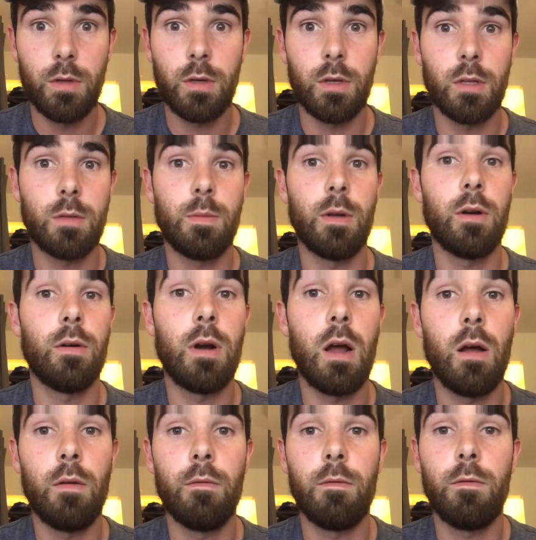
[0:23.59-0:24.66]
It's been
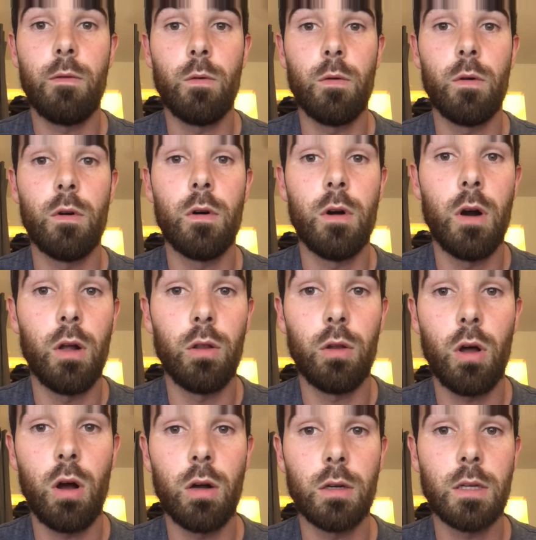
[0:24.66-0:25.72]
around for a
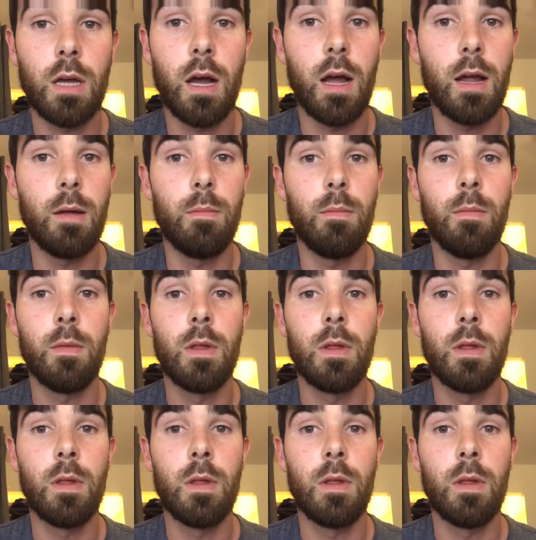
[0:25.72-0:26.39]
long time.